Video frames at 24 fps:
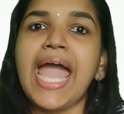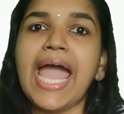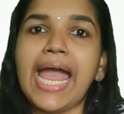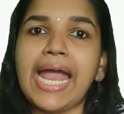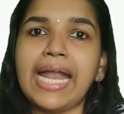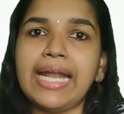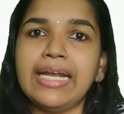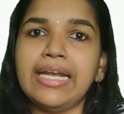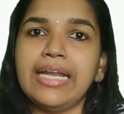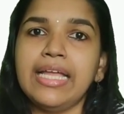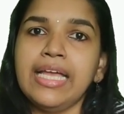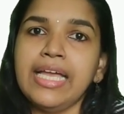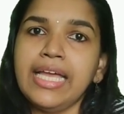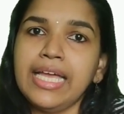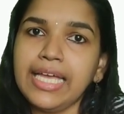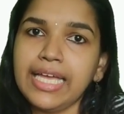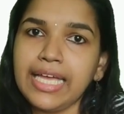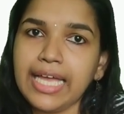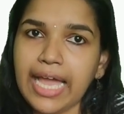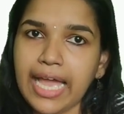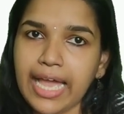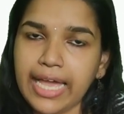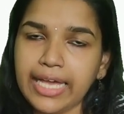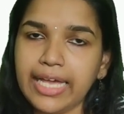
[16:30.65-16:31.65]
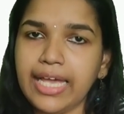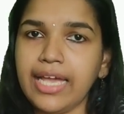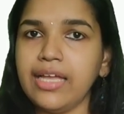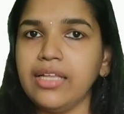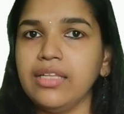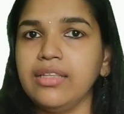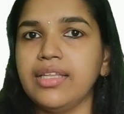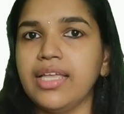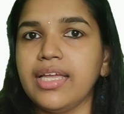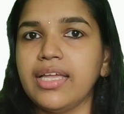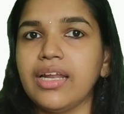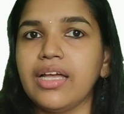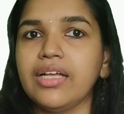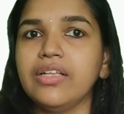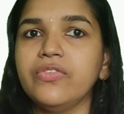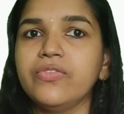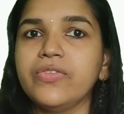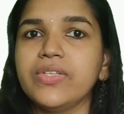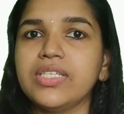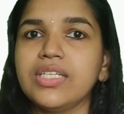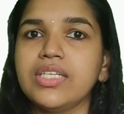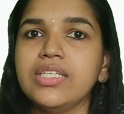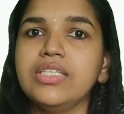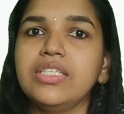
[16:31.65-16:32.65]
And again, there are
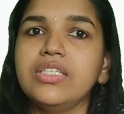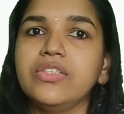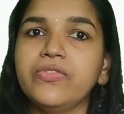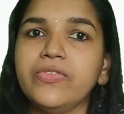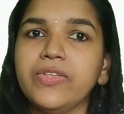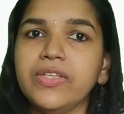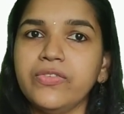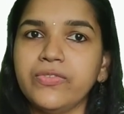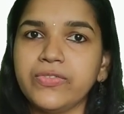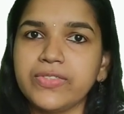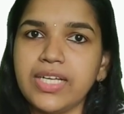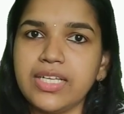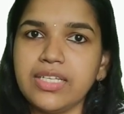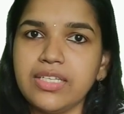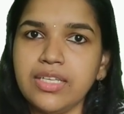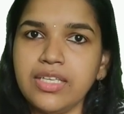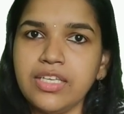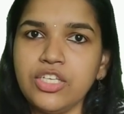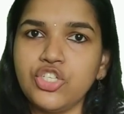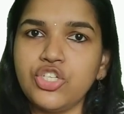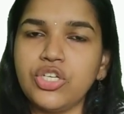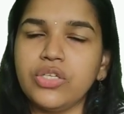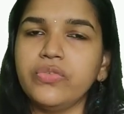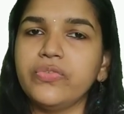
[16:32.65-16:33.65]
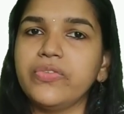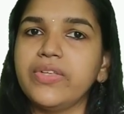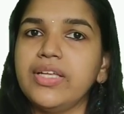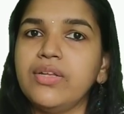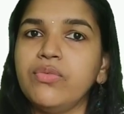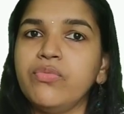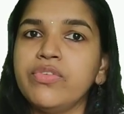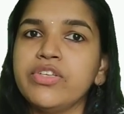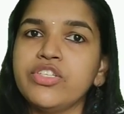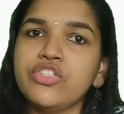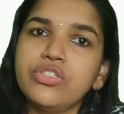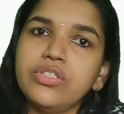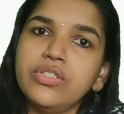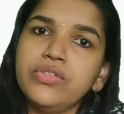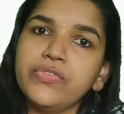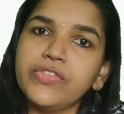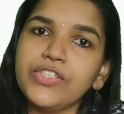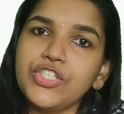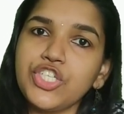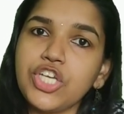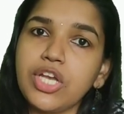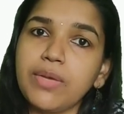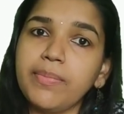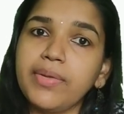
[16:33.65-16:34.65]
certain disease conditions in which this
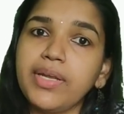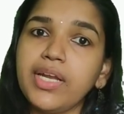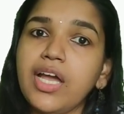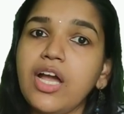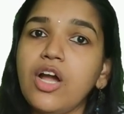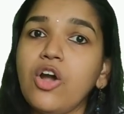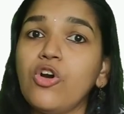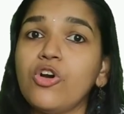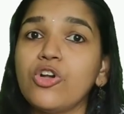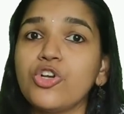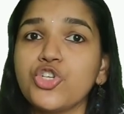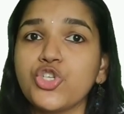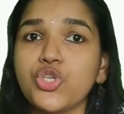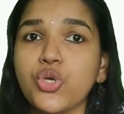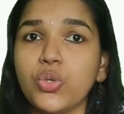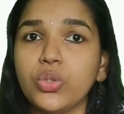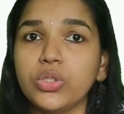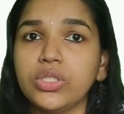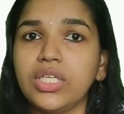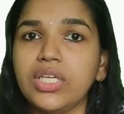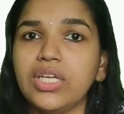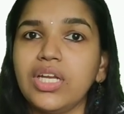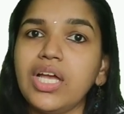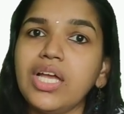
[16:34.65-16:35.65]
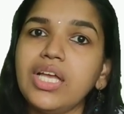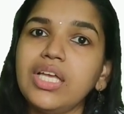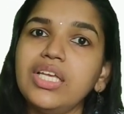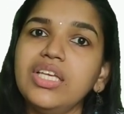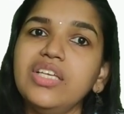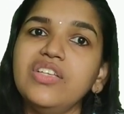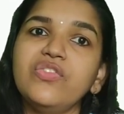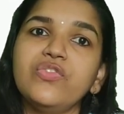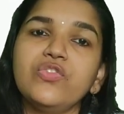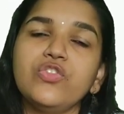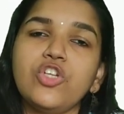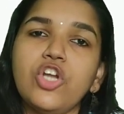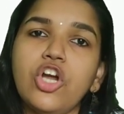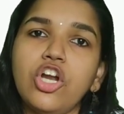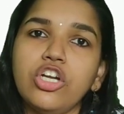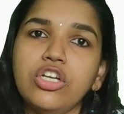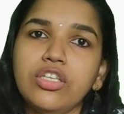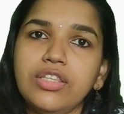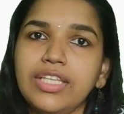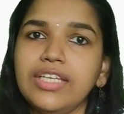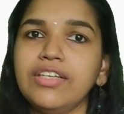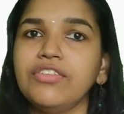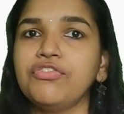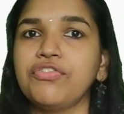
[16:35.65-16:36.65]
Shamana or Shodhana is
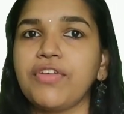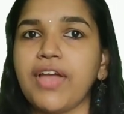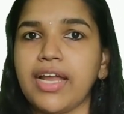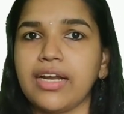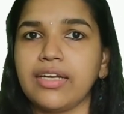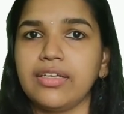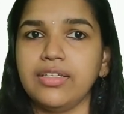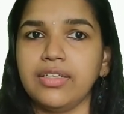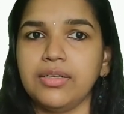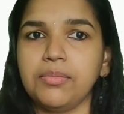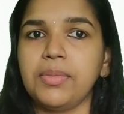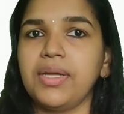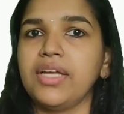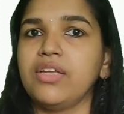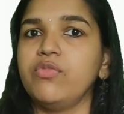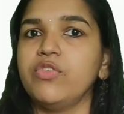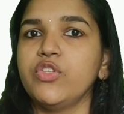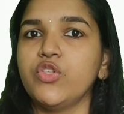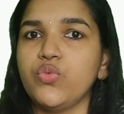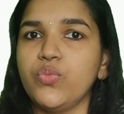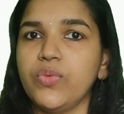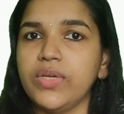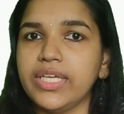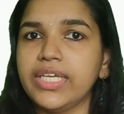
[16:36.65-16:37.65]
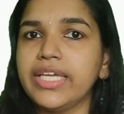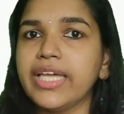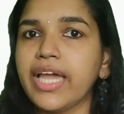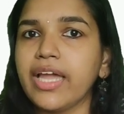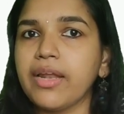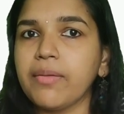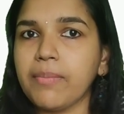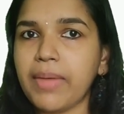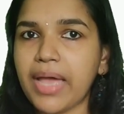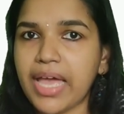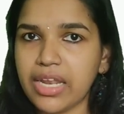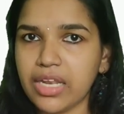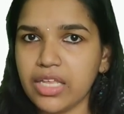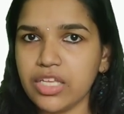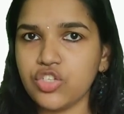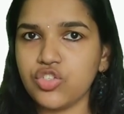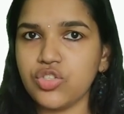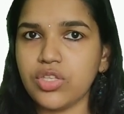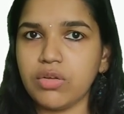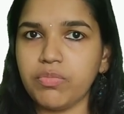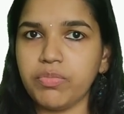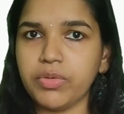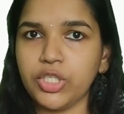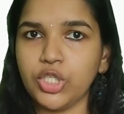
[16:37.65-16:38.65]
not the factor by which we can
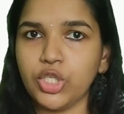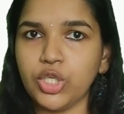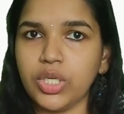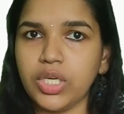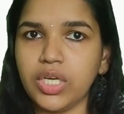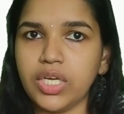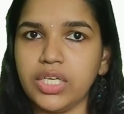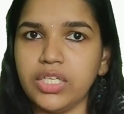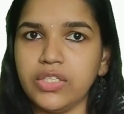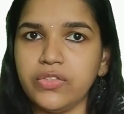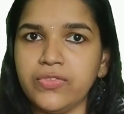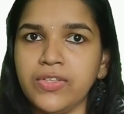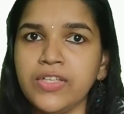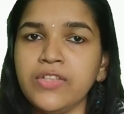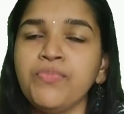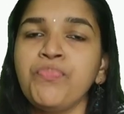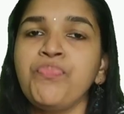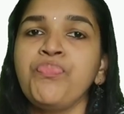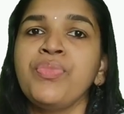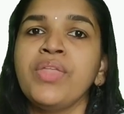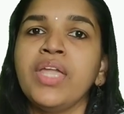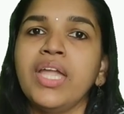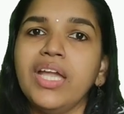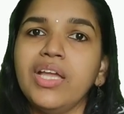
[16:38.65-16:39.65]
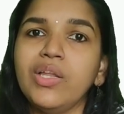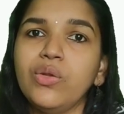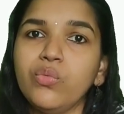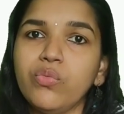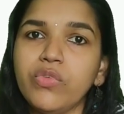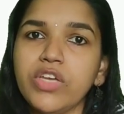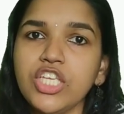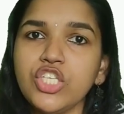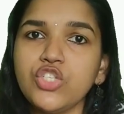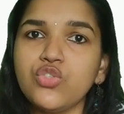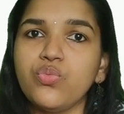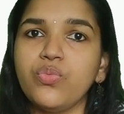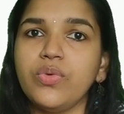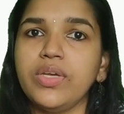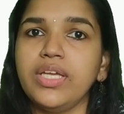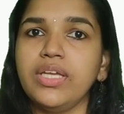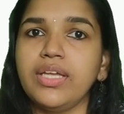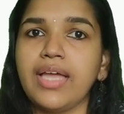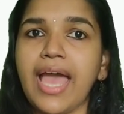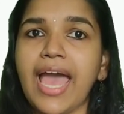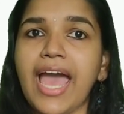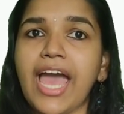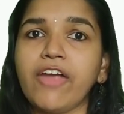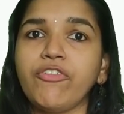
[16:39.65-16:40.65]
manage that particular disease, in which
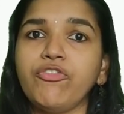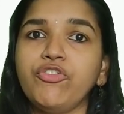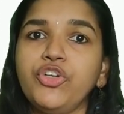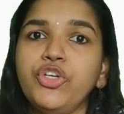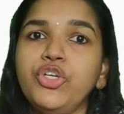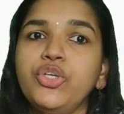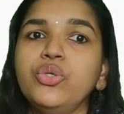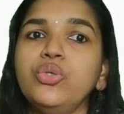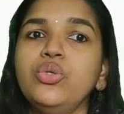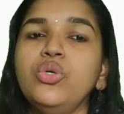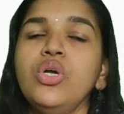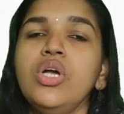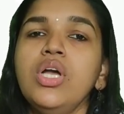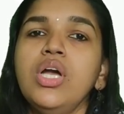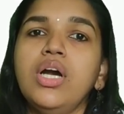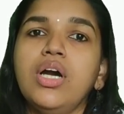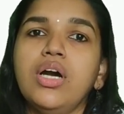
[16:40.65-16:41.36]
we have to